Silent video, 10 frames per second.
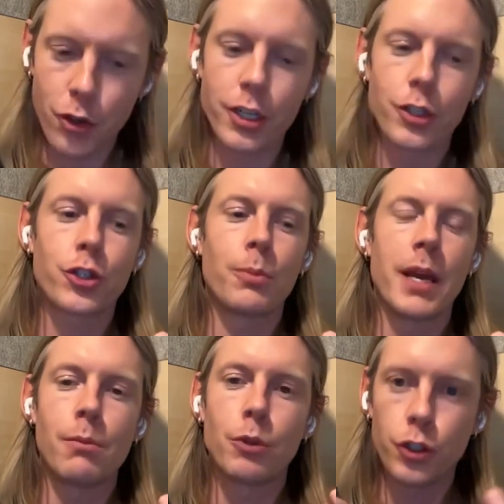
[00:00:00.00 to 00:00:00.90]
you should be
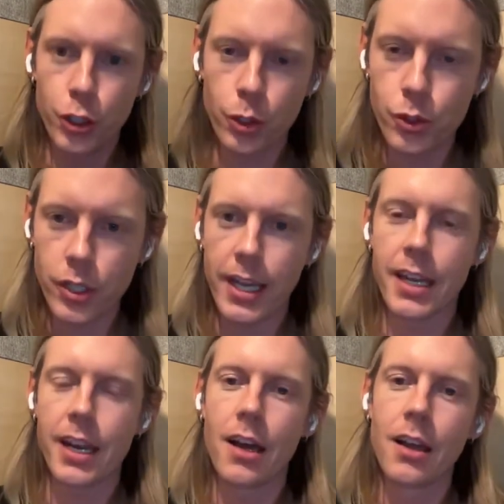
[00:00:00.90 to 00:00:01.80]
able to use the
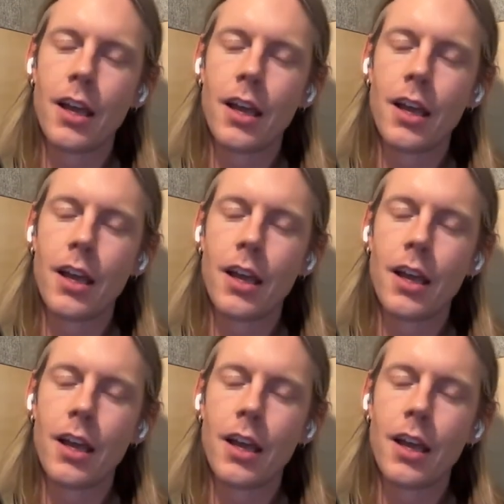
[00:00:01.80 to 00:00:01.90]
data.